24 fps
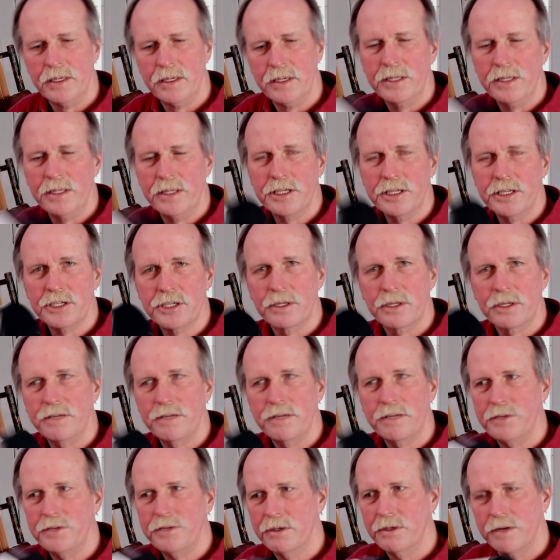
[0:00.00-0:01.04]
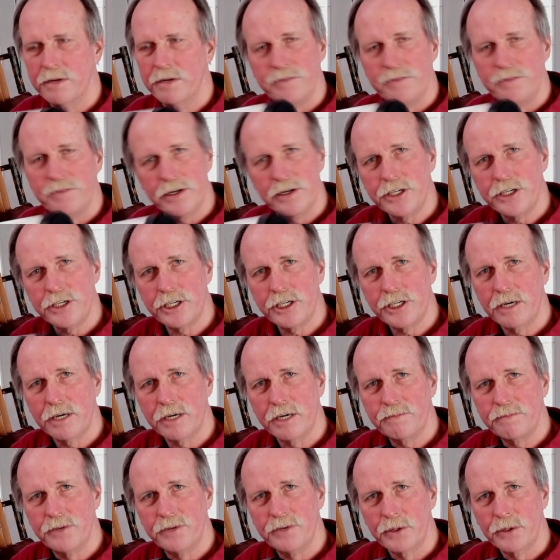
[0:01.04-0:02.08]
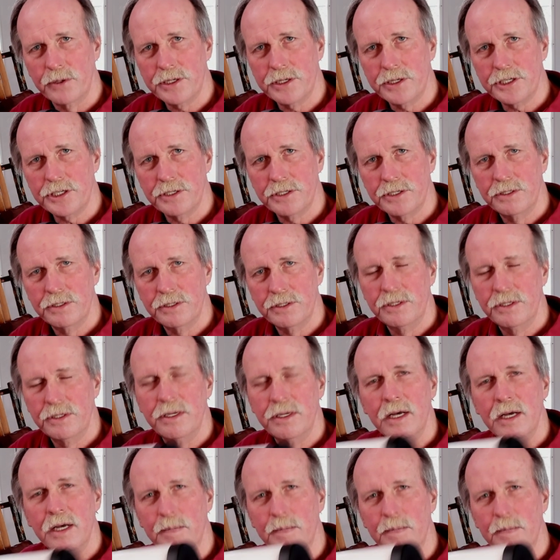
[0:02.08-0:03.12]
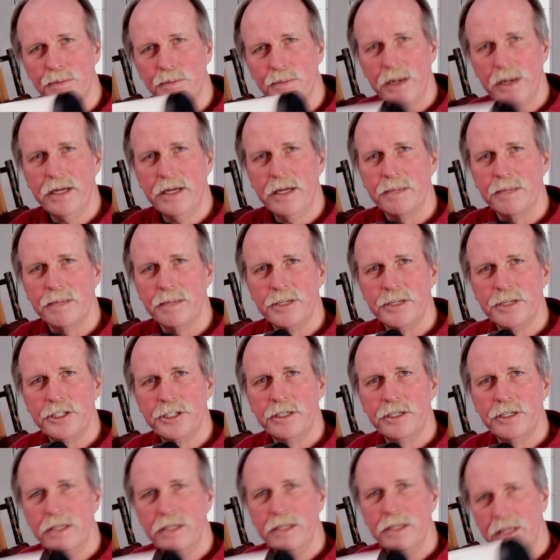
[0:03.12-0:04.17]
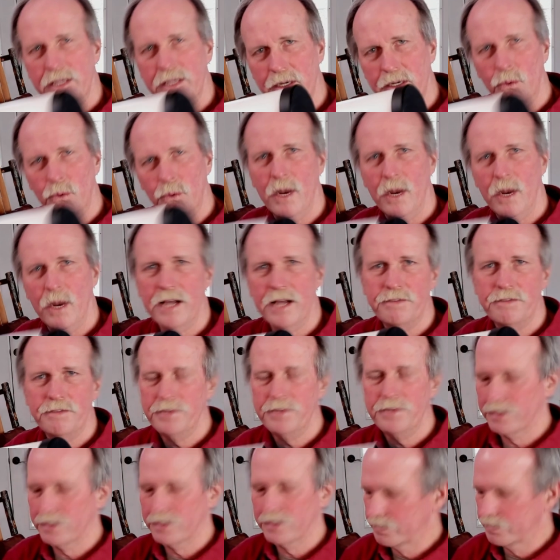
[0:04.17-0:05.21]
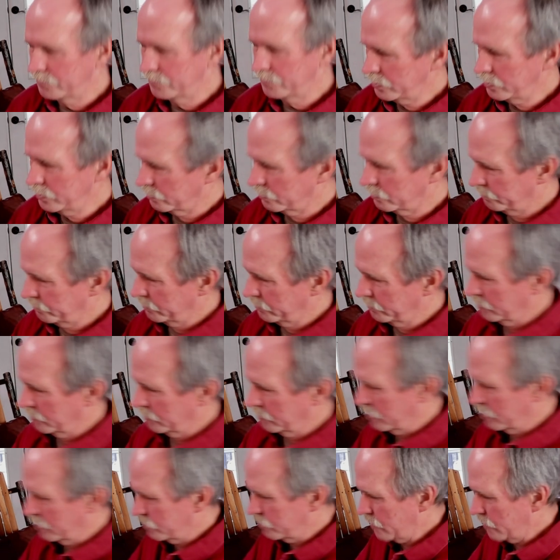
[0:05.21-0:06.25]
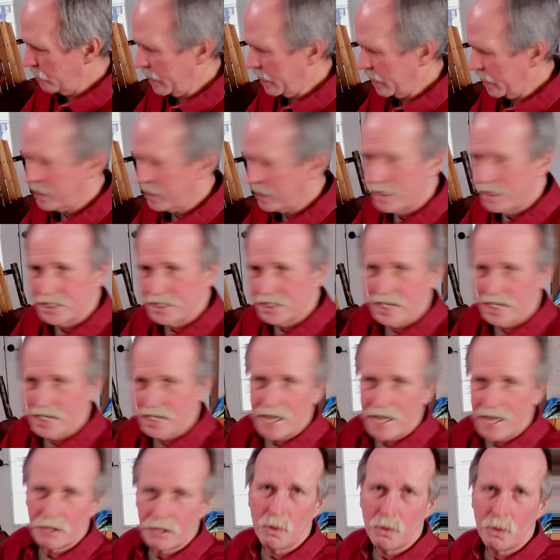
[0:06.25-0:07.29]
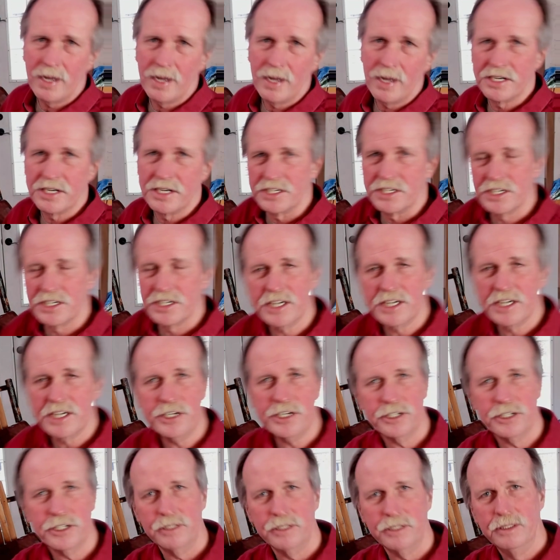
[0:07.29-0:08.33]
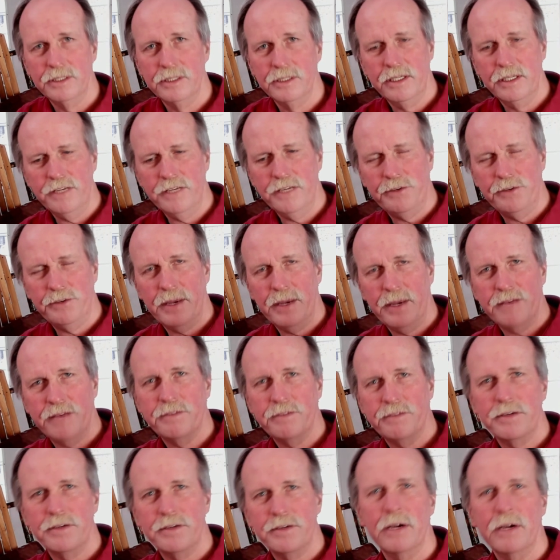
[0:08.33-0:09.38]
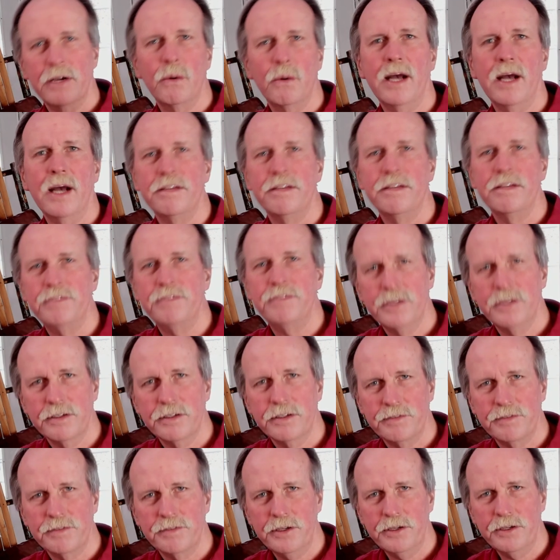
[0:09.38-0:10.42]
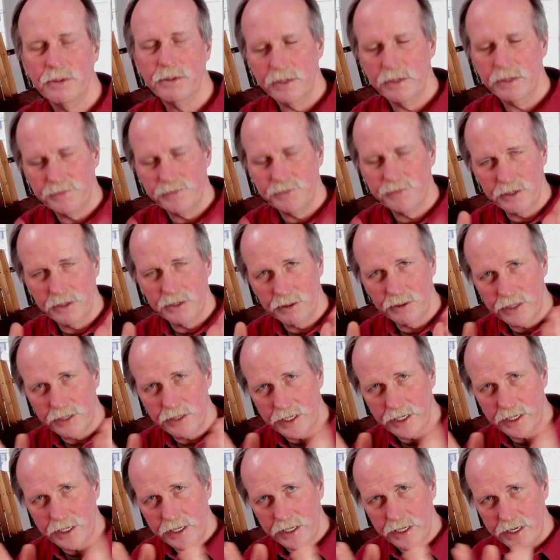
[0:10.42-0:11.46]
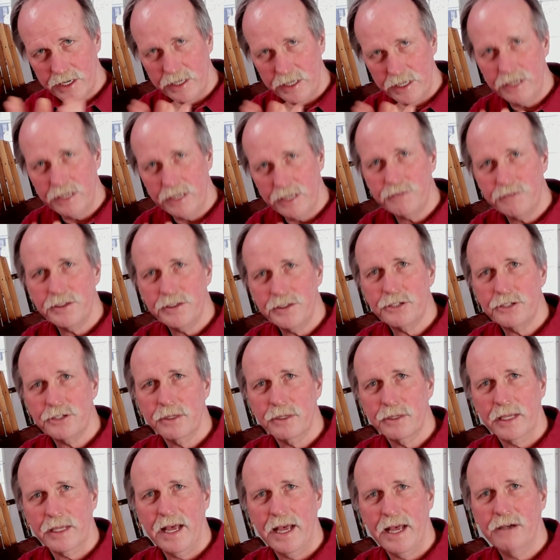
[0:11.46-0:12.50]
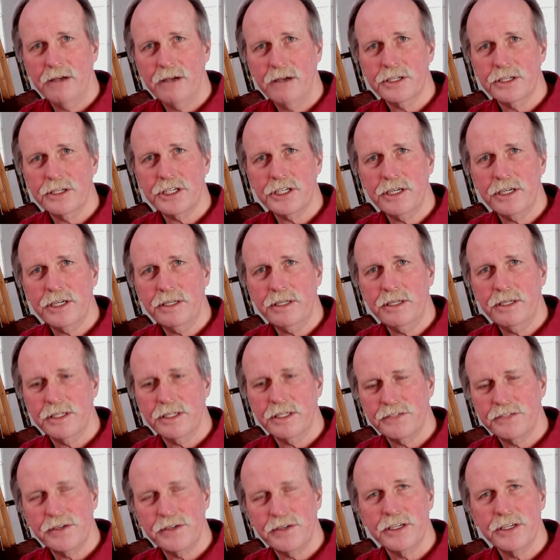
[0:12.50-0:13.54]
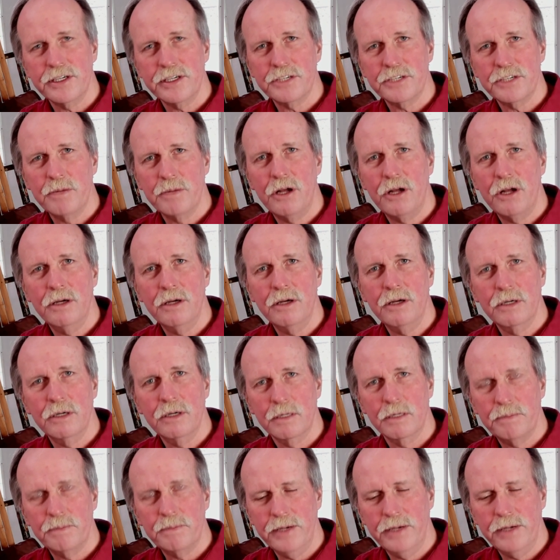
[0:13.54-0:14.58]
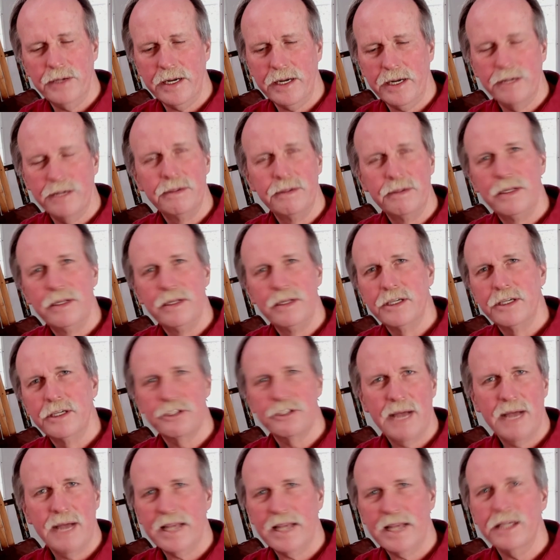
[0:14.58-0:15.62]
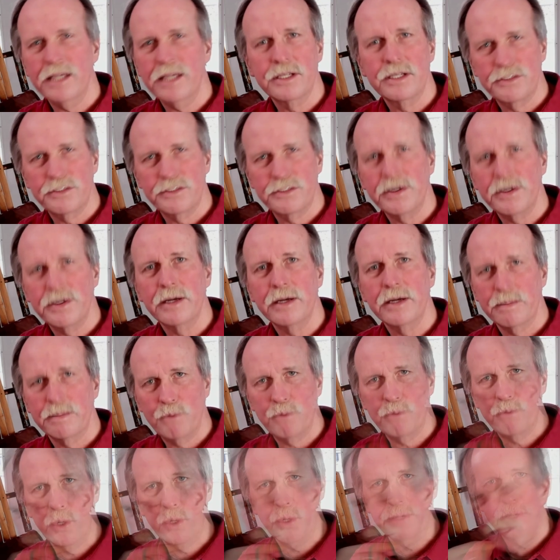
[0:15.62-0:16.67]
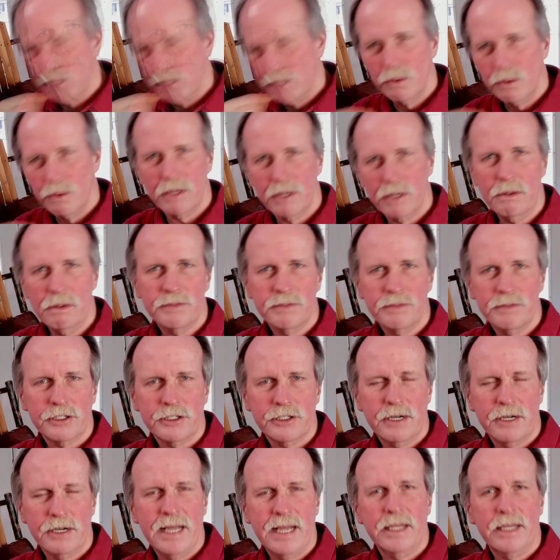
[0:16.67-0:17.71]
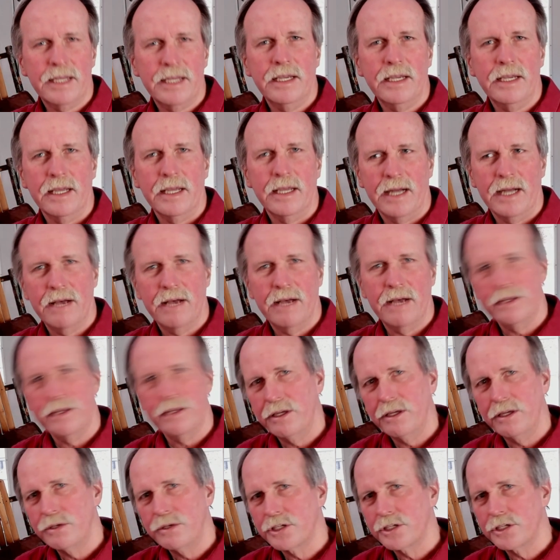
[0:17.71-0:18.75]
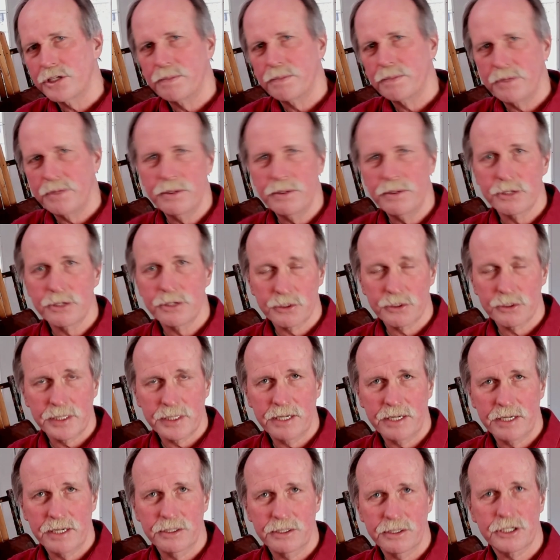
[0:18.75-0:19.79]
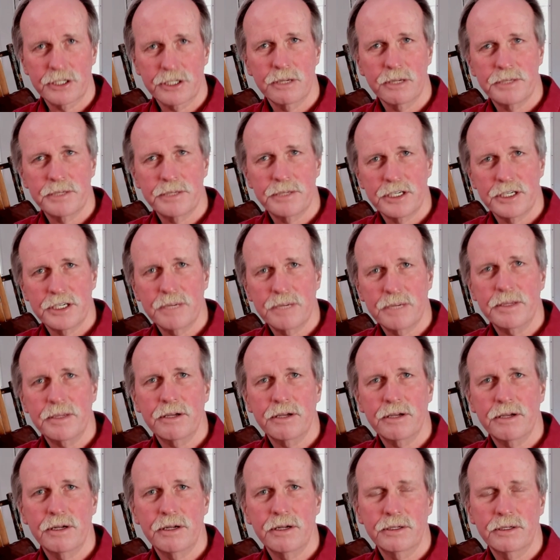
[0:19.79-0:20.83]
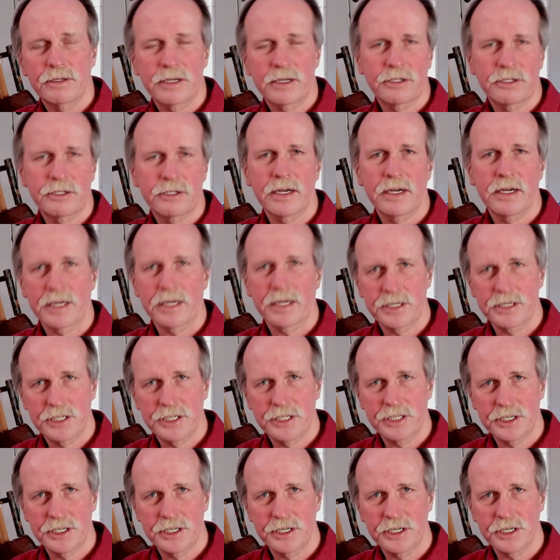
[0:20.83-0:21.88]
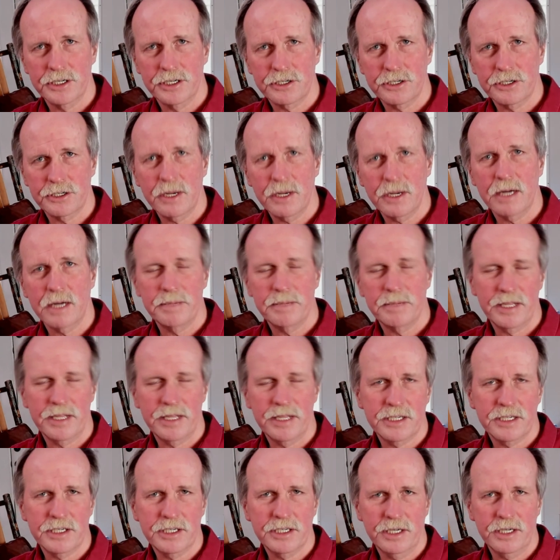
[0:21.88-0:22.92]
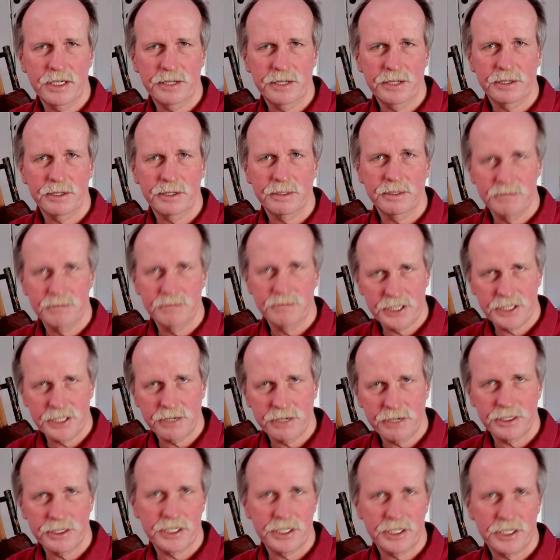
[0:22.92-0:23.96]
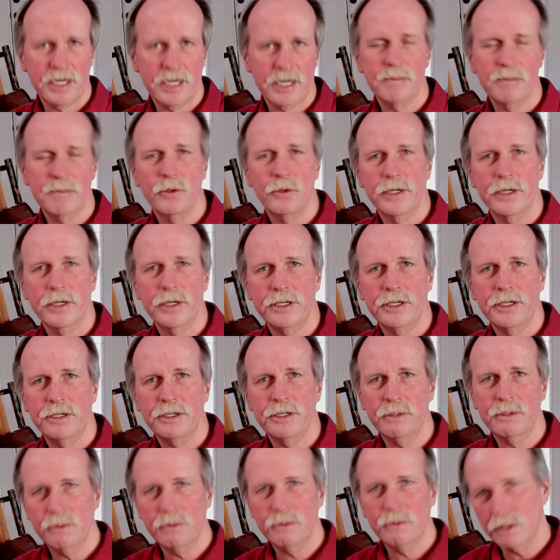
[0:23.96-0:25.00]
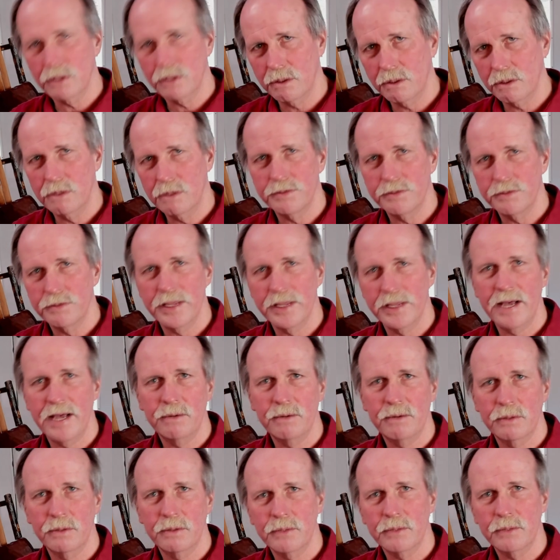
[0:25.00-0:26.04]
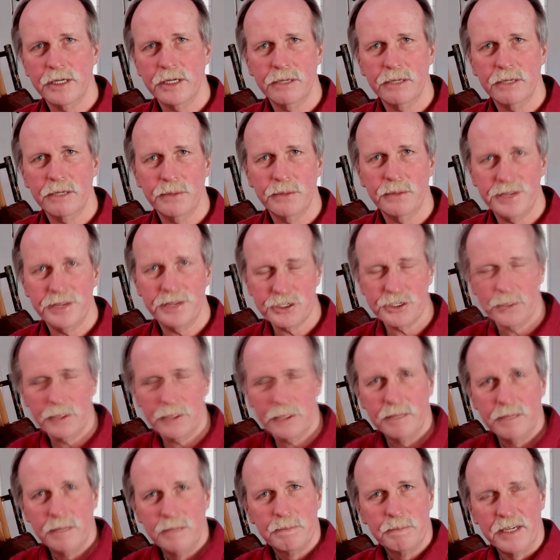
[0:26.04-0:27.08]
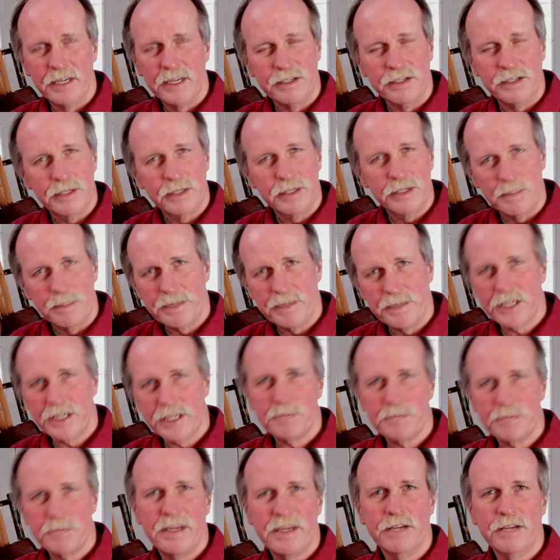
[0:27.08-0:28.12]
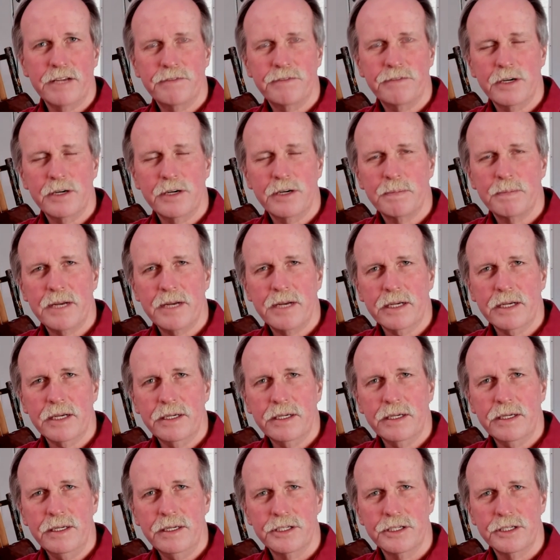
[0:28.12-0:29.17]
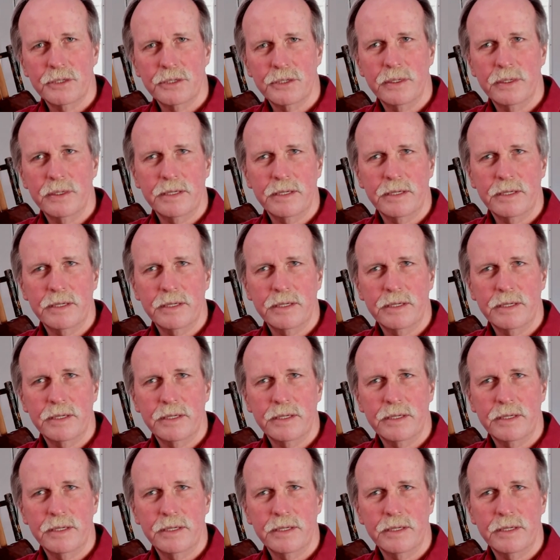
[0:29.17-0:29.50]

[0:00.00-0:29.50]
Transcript: This will give you a very sharp focus, a bright image, and a wide field of view. Tracking is not quite as essential if you have a very wide field of view. If you're looking at an individual galaxy that's very small or a planet, tracking is very important. We'll go over tracking and how you use computers with telescopes and something called electronic assisted astronomy. That's another series that I'm going to do, and we'll go over that when we're done with this one. But the biggest bang for your buck is going to